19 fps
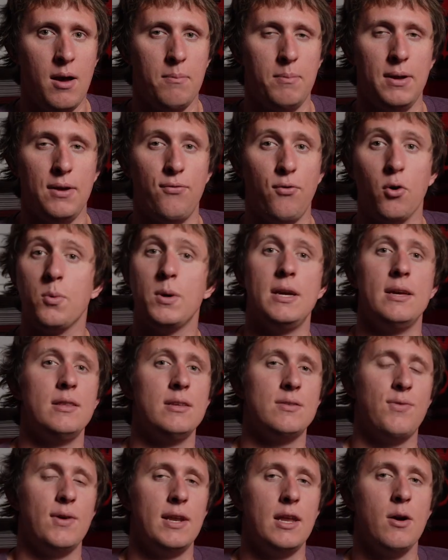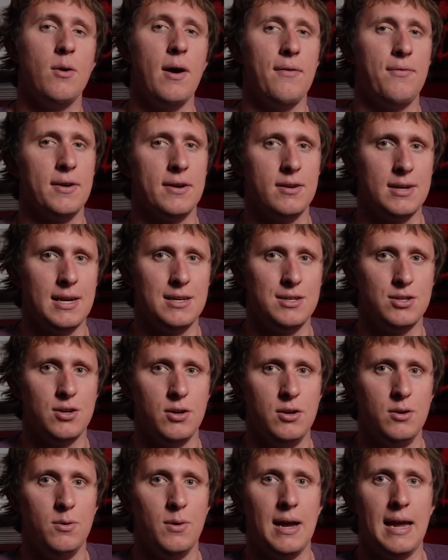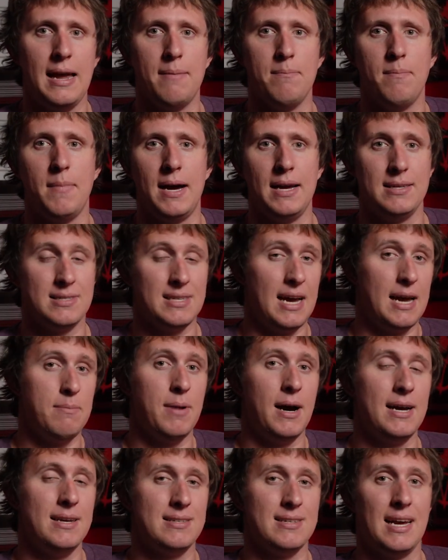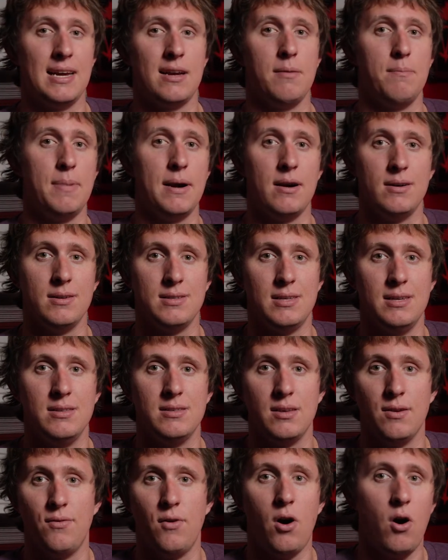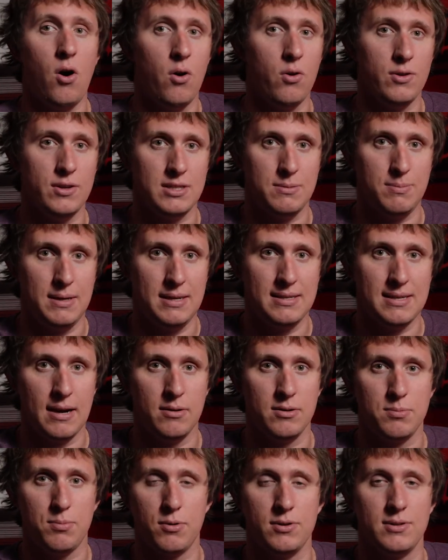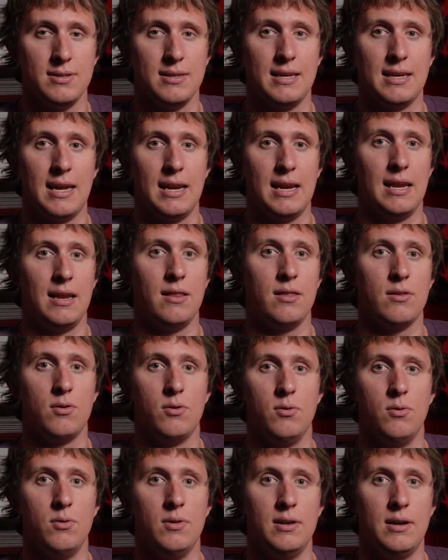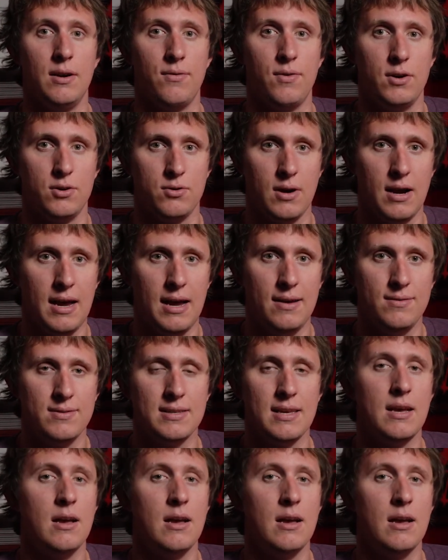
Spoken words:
Before we end this video, I figured I'd show you my side-by-side comparisons of all the speeds I was personally getting through the different drives.